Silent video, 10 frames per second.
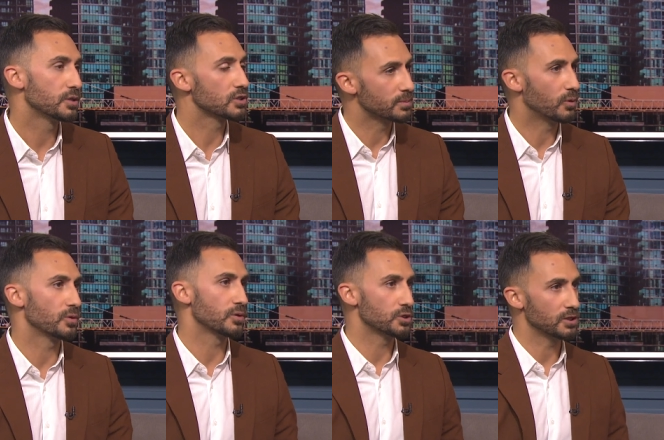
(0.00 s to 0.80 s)
to
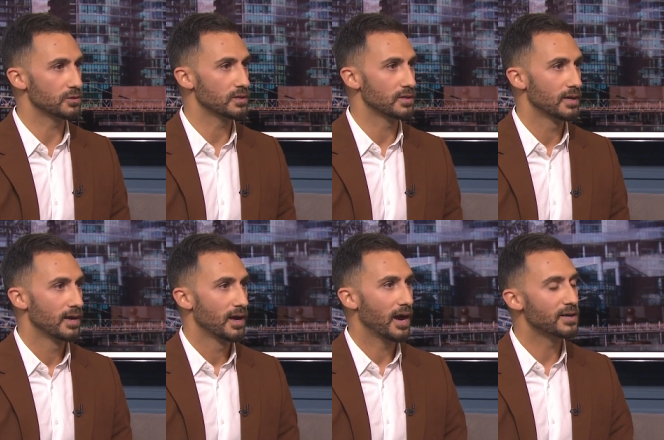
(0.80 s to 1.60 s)
support their children.
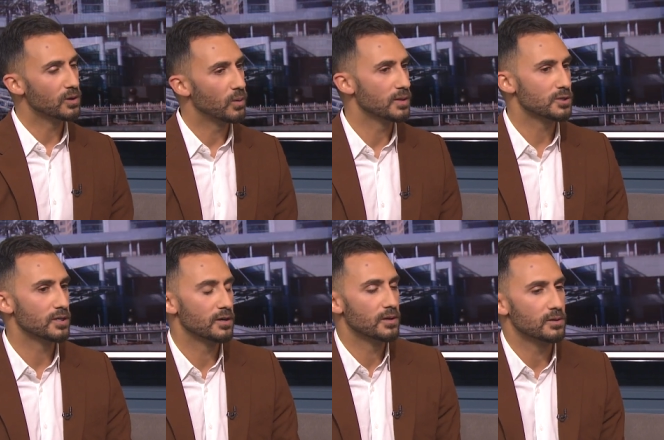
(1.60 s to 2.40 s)
I don't want
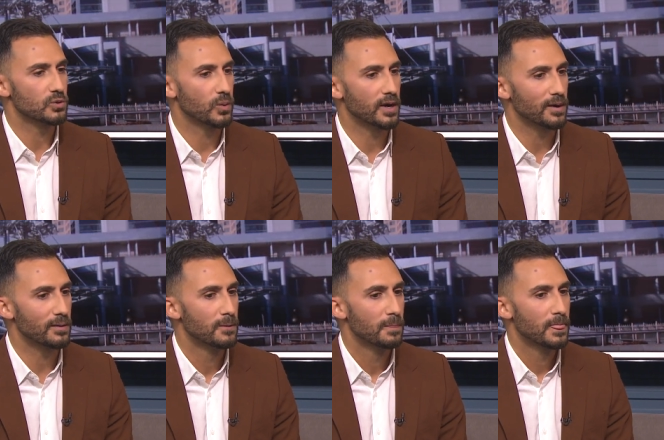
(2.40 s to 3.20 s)
scenarios
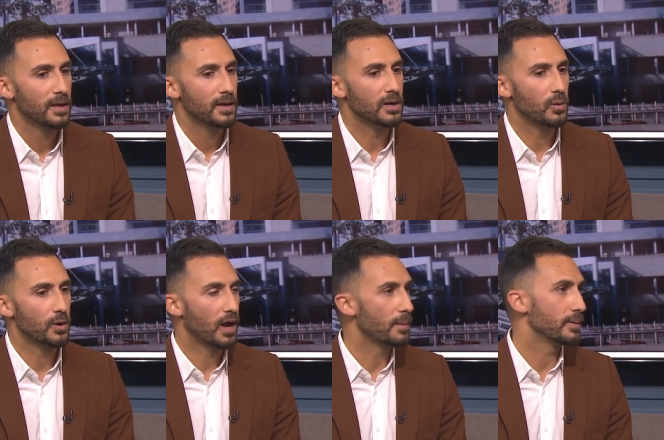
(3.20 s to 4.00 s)
where you know, we're
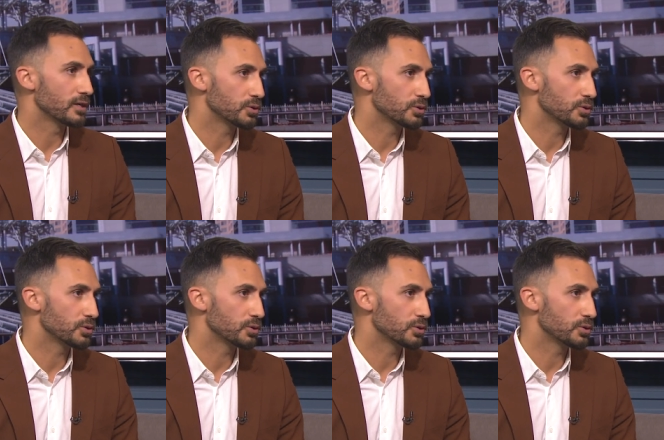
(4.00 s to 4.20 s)
not being